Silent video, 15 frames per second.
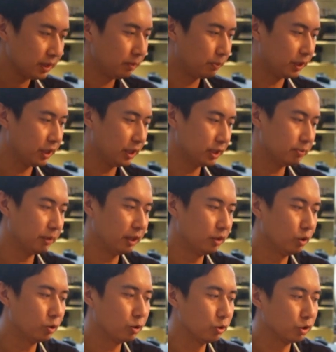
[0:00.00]
because my
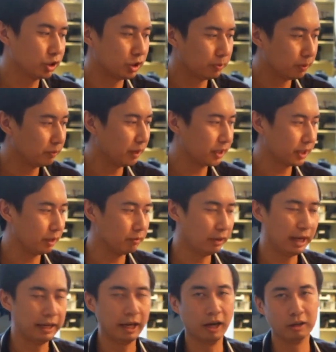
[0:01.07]
local supermarket
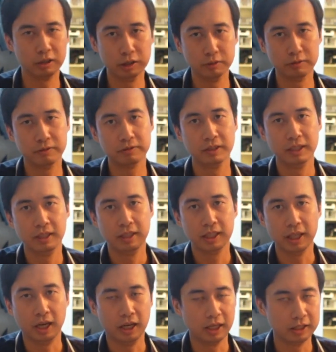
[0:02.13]
ran out of
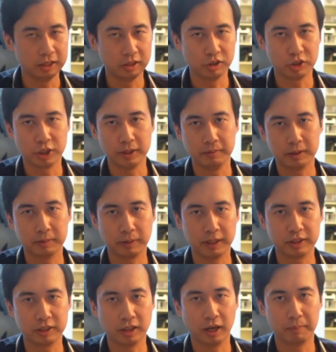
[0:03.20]
Little Sheep
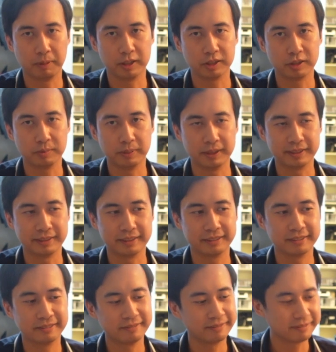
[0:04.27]
spicy hot pot soup
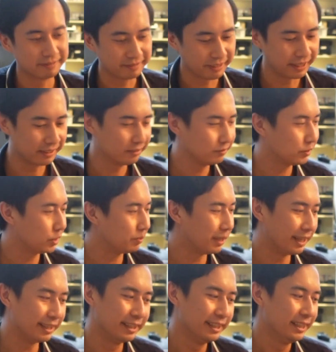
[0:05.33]
bases. Right, too
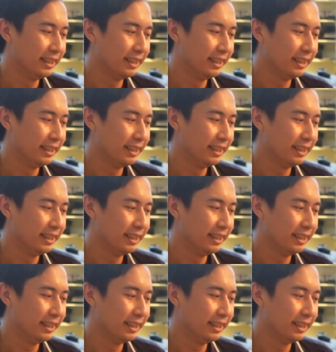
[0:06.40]
bad.